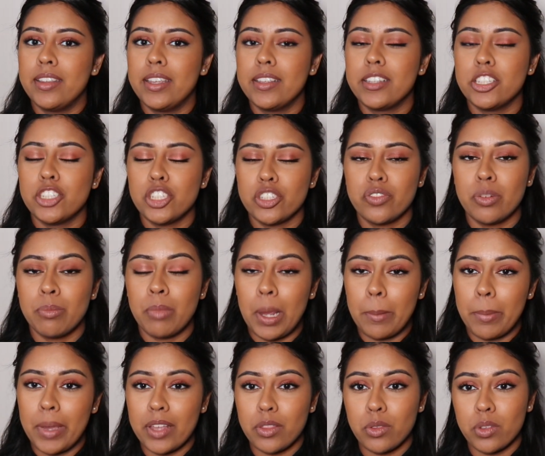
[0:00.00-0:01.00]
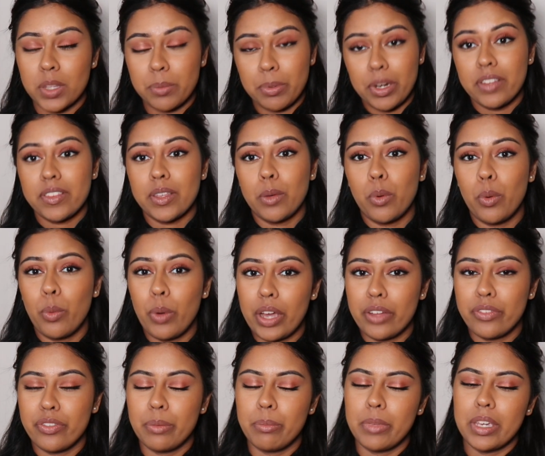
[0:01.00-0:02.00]
This is just from my personal experience and what
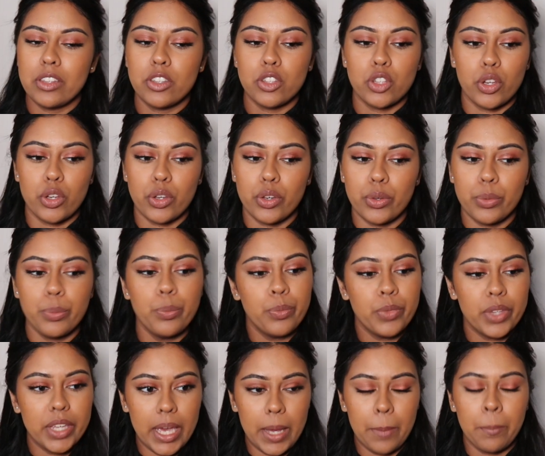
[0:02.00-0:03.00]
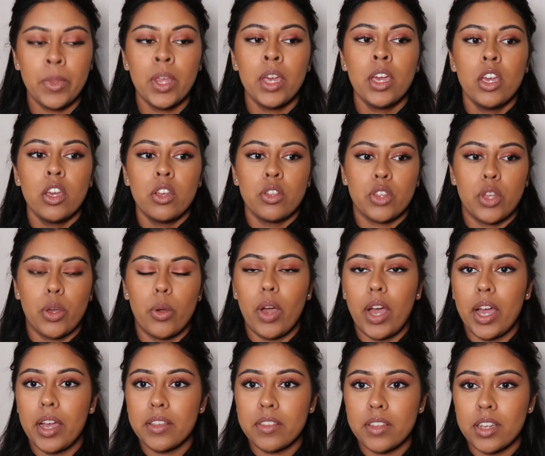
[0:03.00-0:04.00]
worked for me, so yeah. So
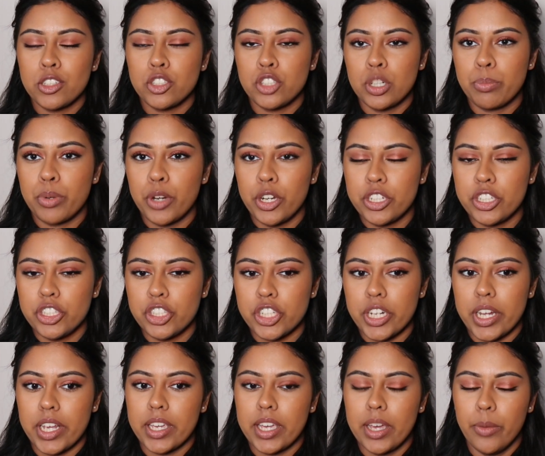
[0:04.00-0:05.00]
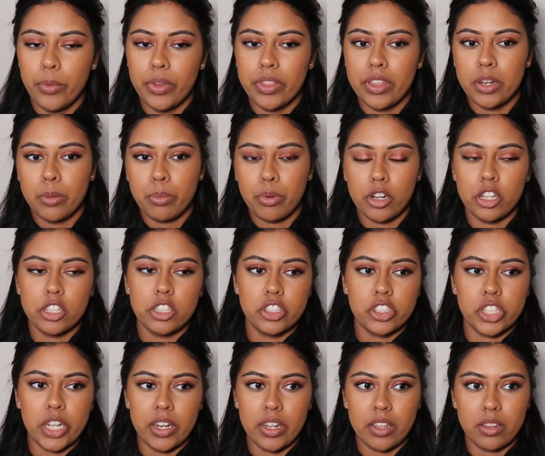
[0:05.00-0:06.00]
I started to drink protein shake, and within a protein
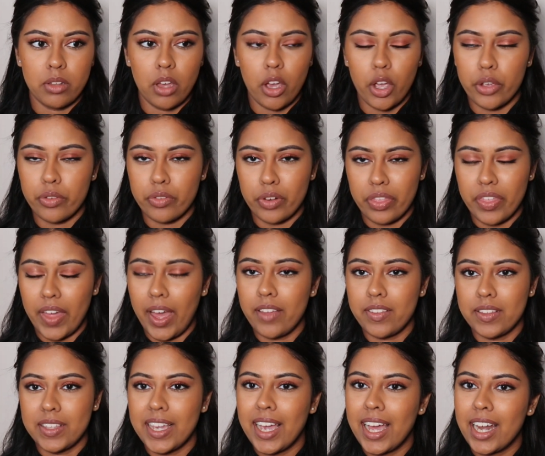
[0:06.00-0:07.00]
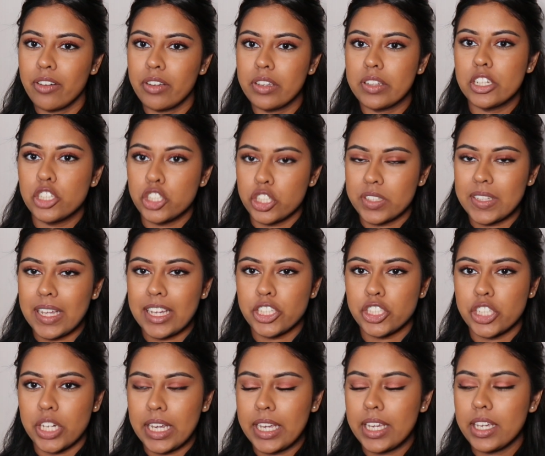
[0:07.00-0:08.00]
shake there's over 1,000 calories in just that
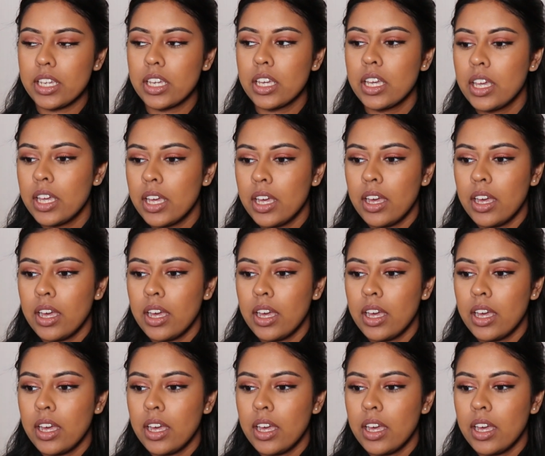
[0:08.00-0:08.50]
shake.